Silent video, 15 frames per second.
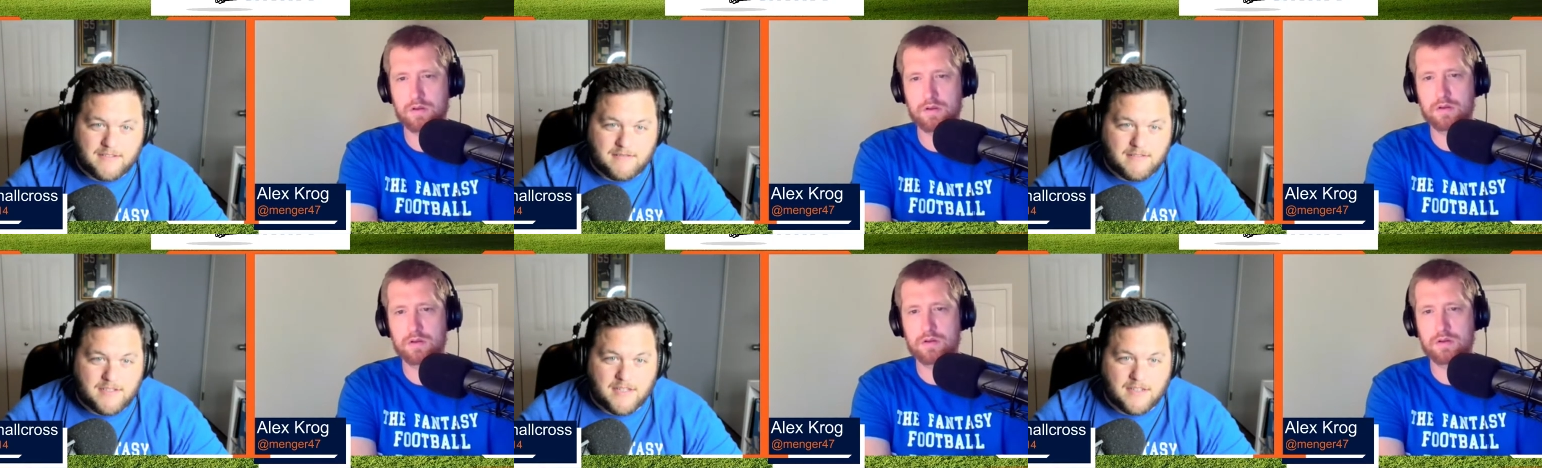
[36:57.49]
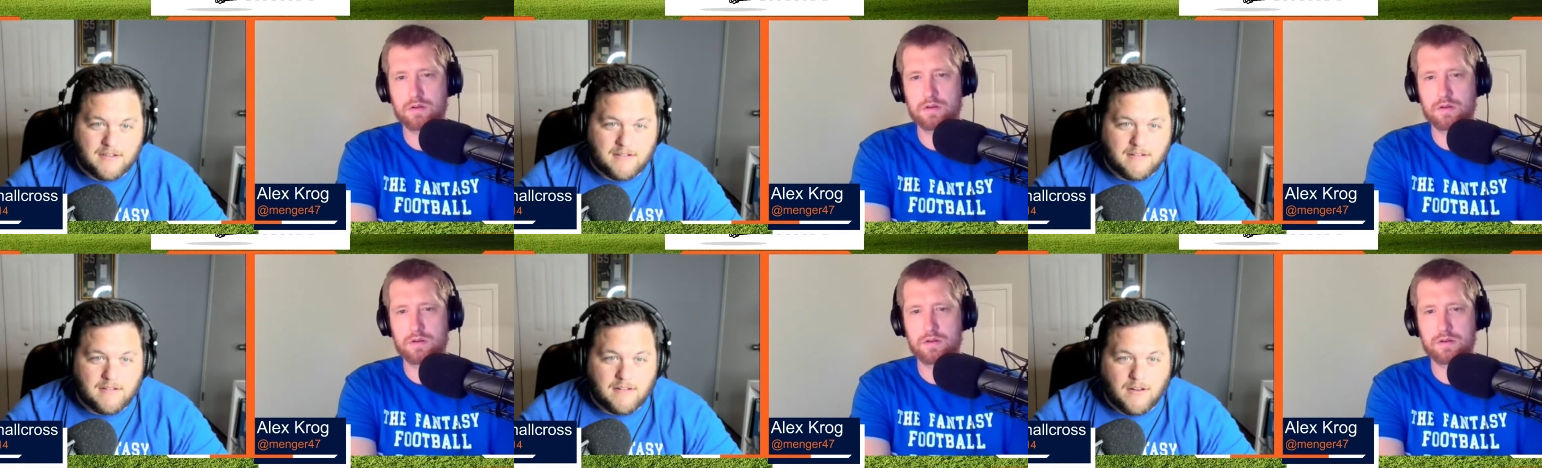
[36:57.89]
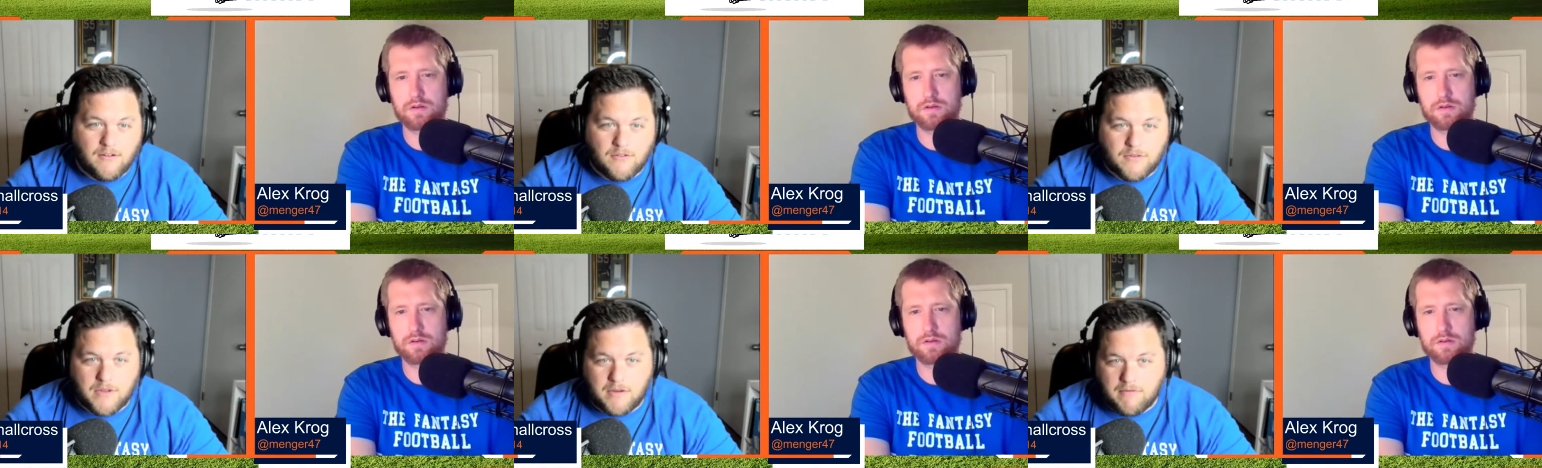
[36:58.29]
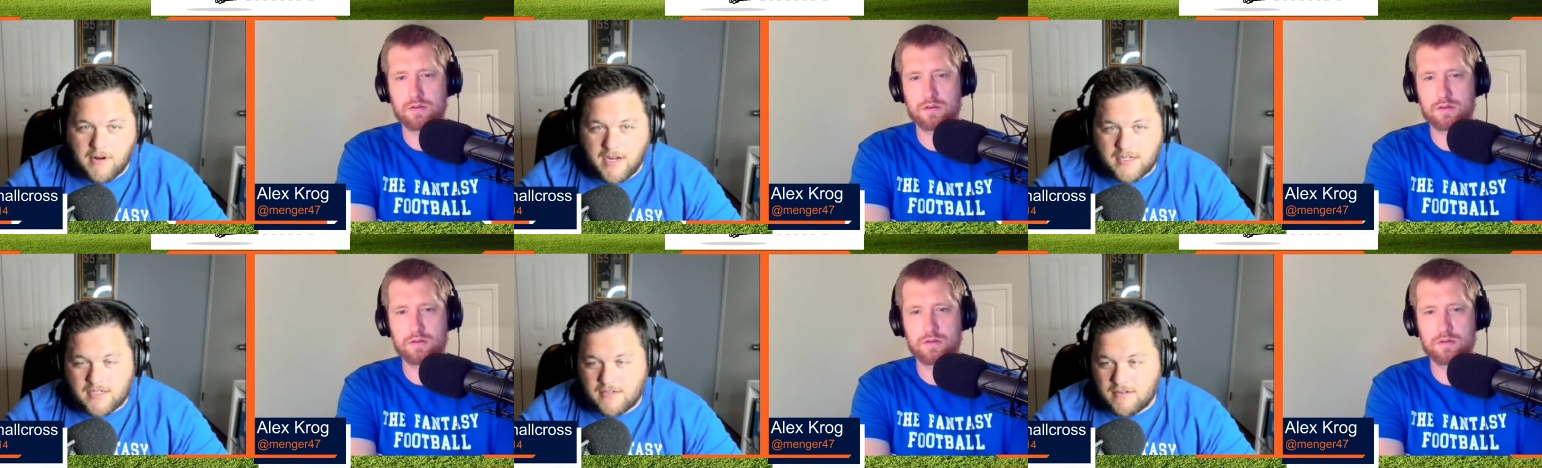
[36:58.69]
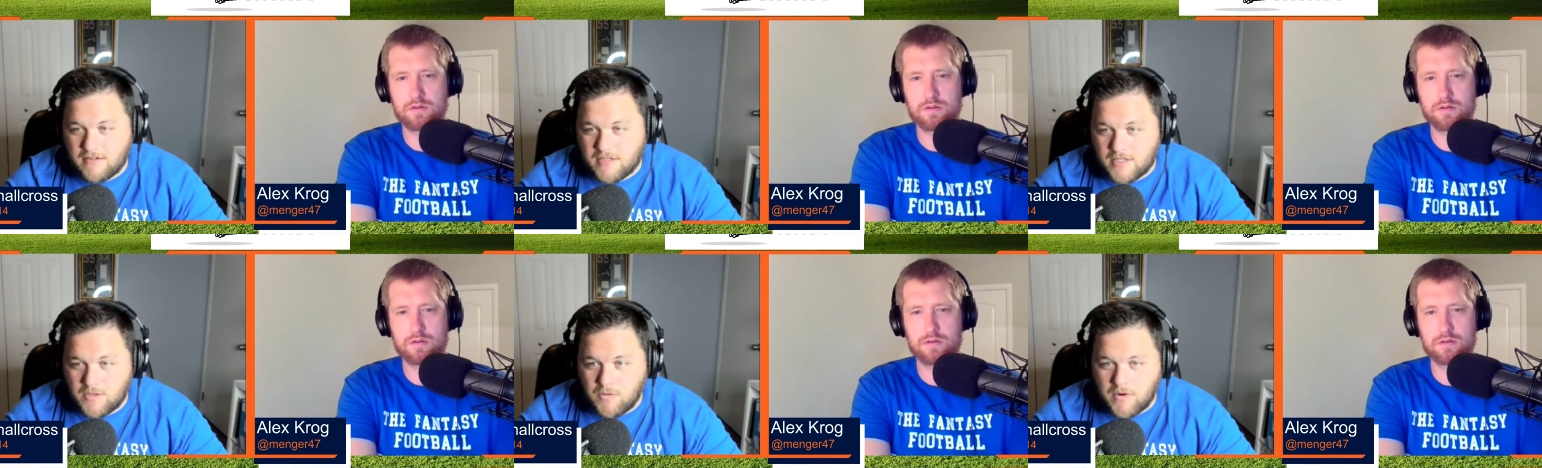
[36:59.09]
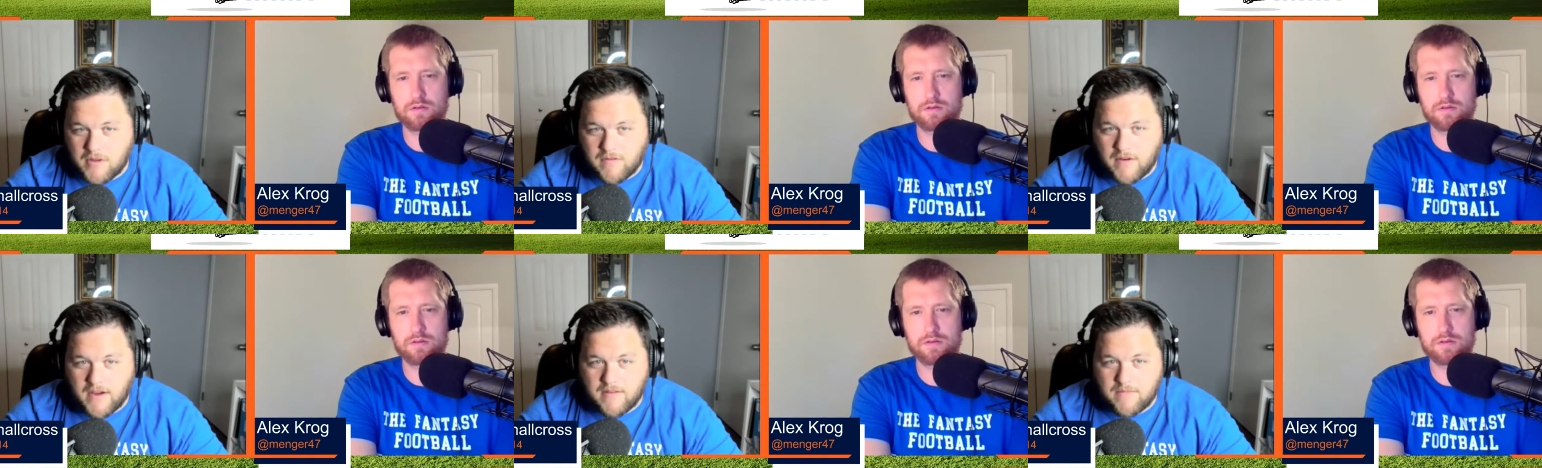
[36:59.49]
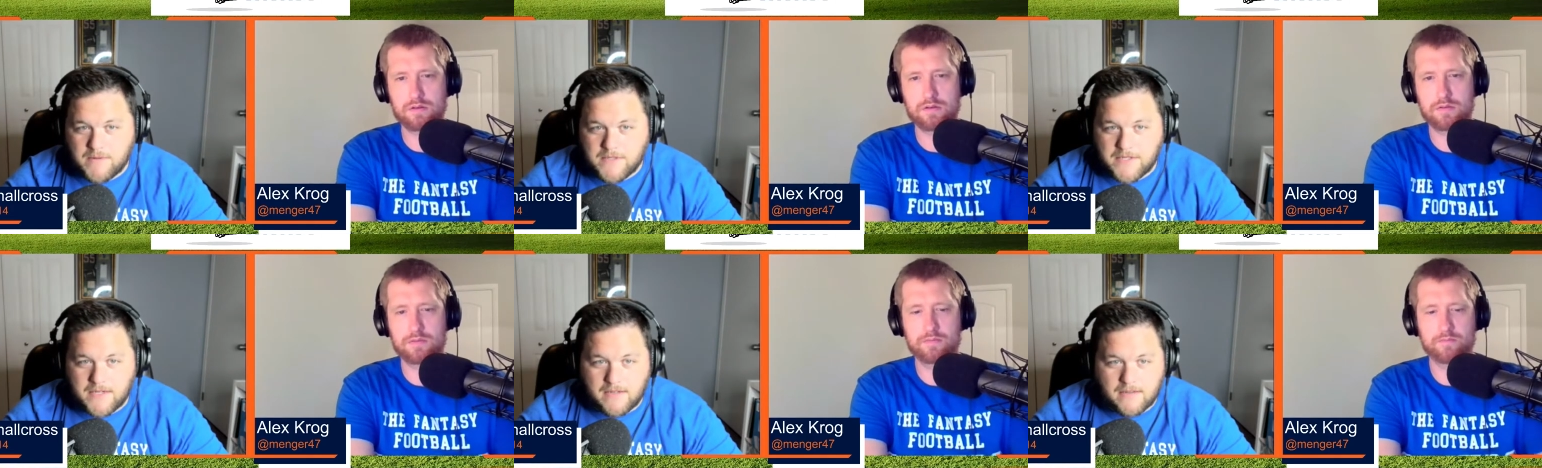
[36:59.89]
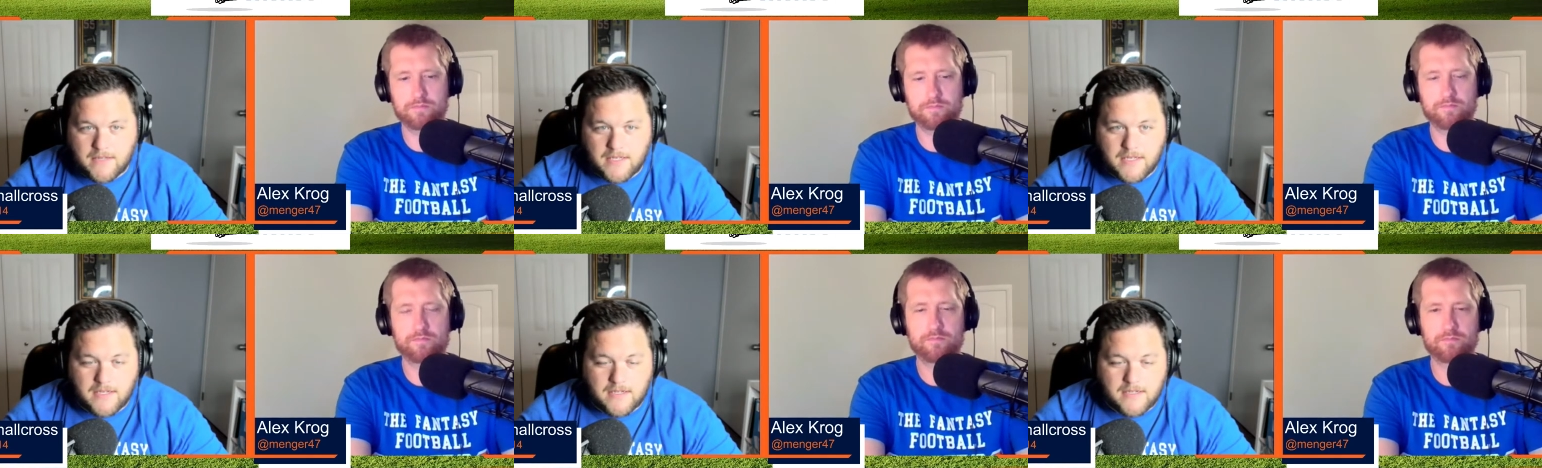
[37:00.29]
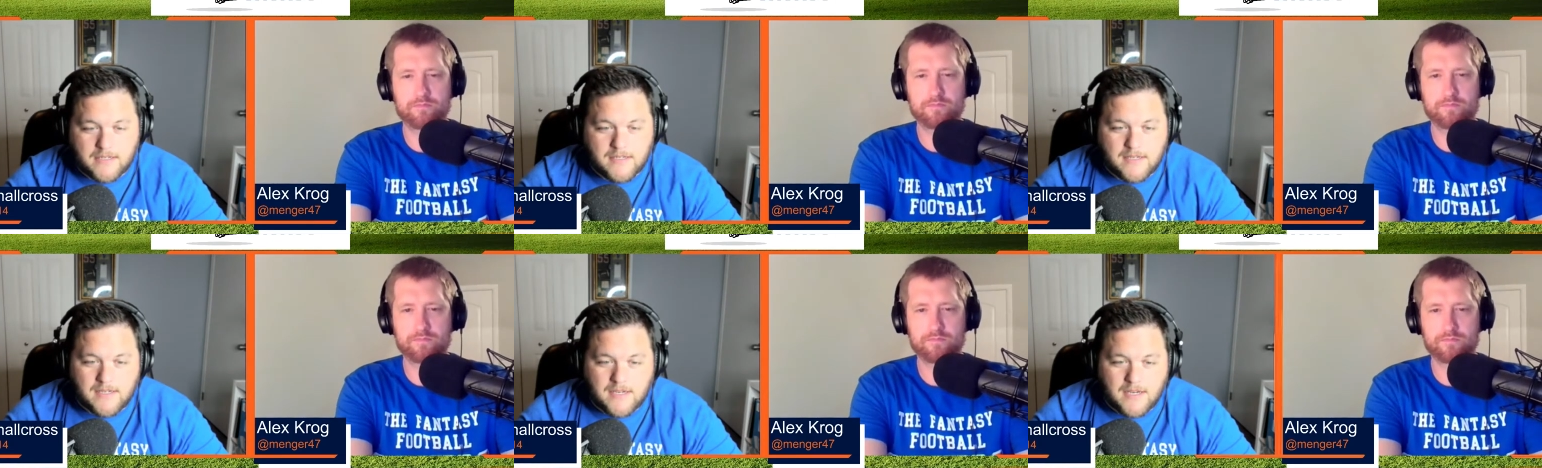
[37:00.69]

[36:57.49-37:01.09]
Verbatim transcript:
Speaker 1: still only rostered in 25% of leagues,